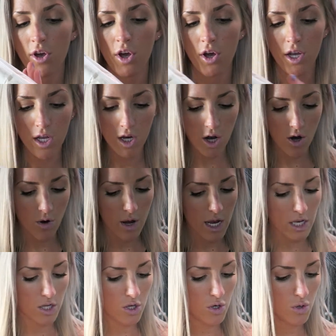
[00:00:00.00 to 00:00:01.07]
cookie dough
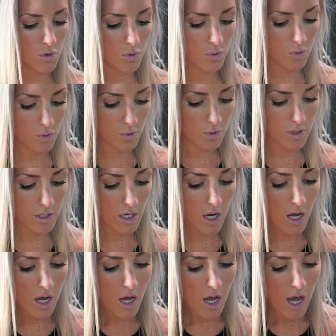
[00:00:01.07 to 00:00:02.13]
and use,
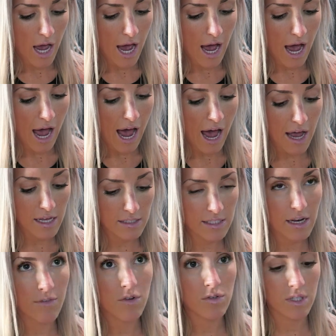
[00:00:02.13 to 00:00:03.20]

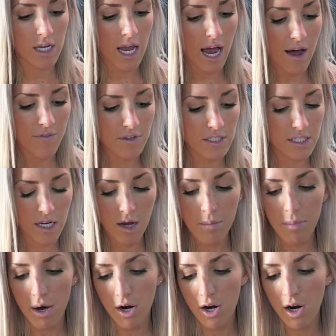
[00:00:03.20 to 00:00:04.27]
instead of using half a stick
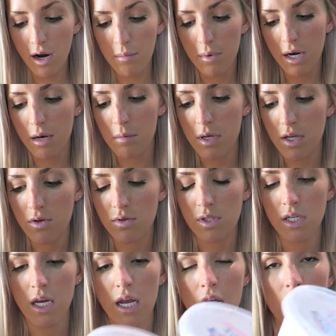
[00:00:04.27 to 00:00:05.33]
of butter, I'm gonna be
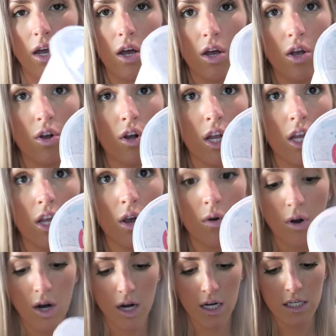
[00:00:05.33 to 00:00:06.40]
using Greek
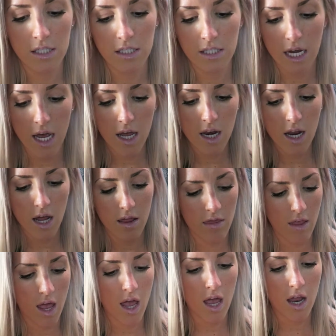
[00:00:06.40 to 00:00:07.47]
yogurt instead.
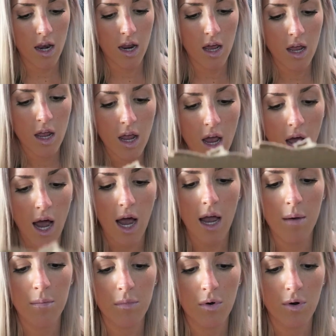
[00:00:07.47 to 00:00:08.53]
And then
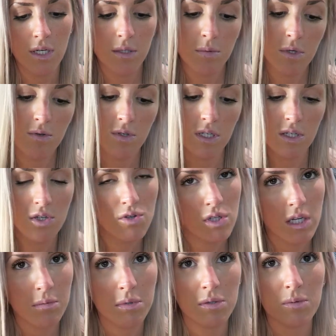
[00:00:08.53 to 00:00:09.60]
I'm going to be using 2
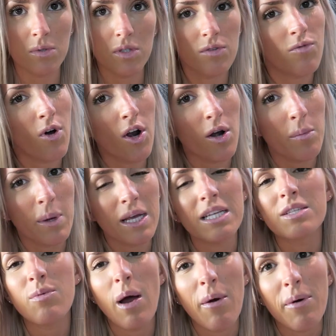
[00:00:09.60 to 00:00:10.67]
tablespoons of water,
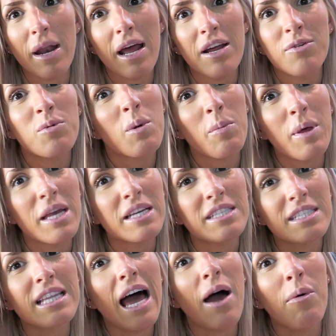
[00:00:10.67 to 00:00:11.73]
because why would I
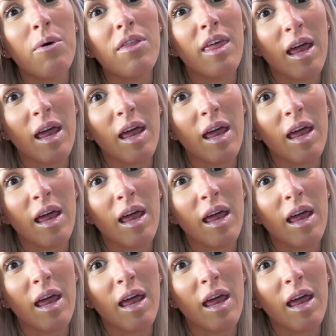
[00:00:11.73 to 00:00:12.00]
replace that with